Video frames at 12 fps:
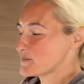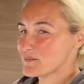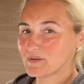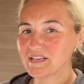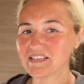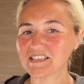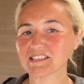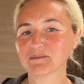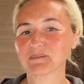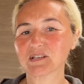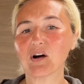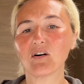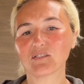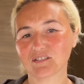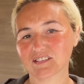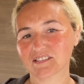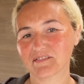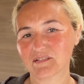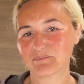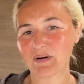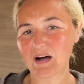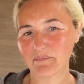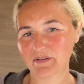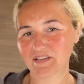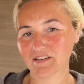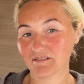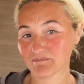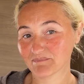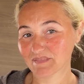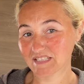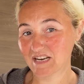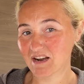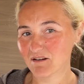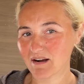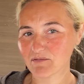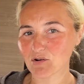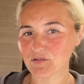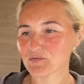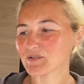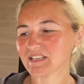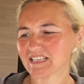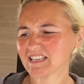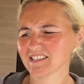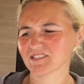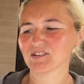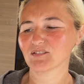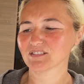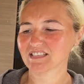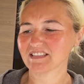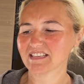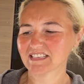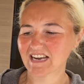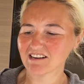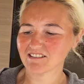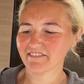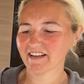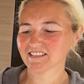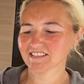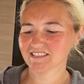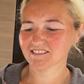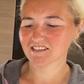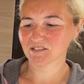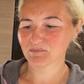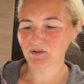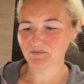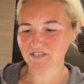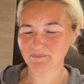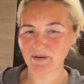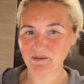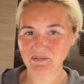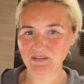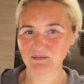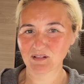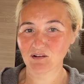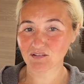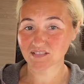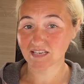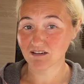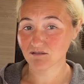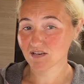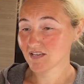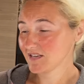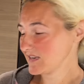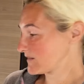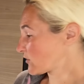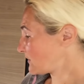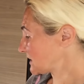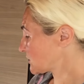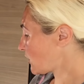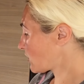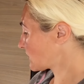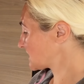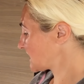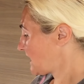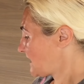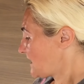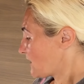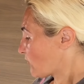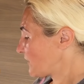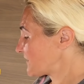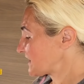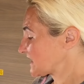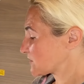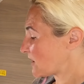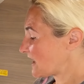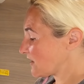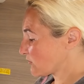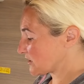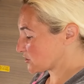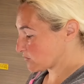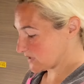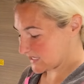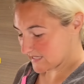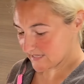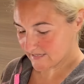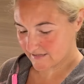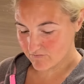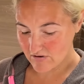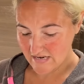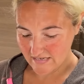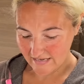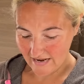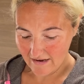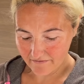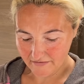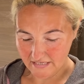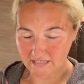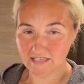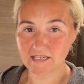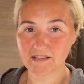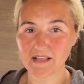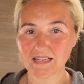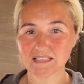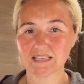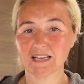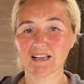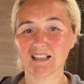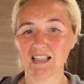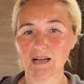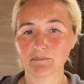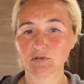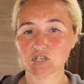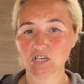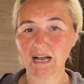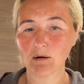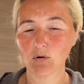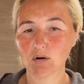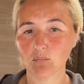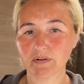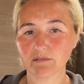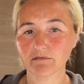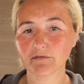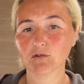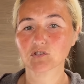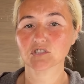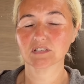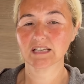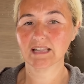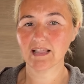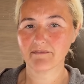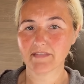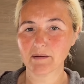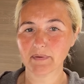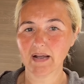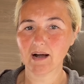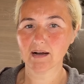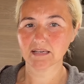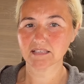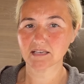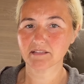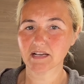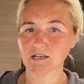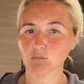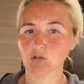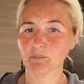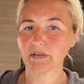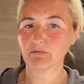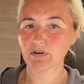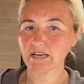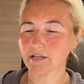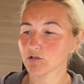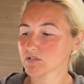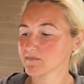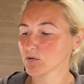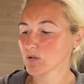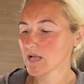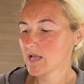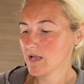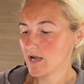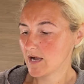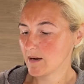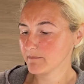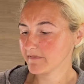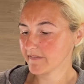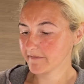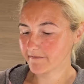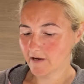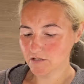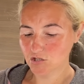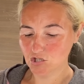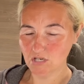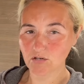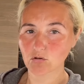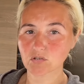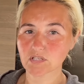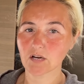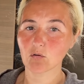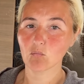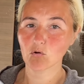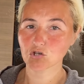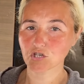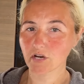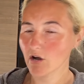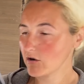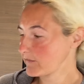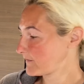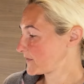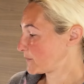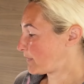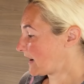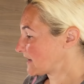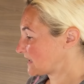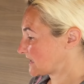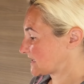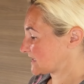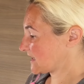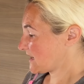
We needed some tongs for the barbecue, so I've got 3 sets of tongs in this Caravan because we obviously barbecue a lot, so I've got my tongs. One thing as well which we really have needed, and that's the collapse shower. We unfortunately left that behind, and that will be really useful for fudge and also washing off the bikes.